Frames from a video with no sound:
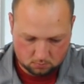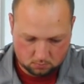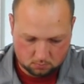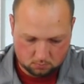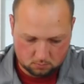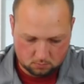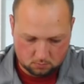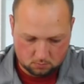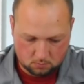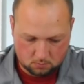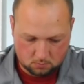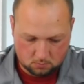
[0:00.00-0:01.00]

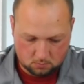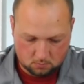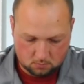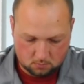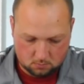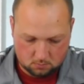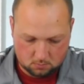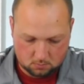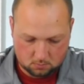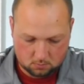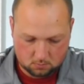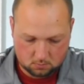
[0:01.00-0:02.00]

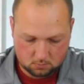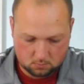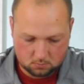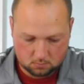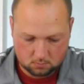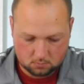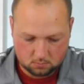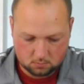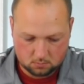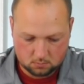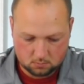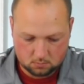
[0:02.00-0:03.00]

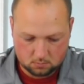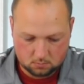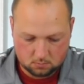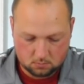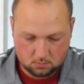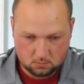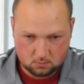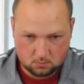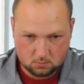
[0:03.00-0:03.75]
This person isn't speaking.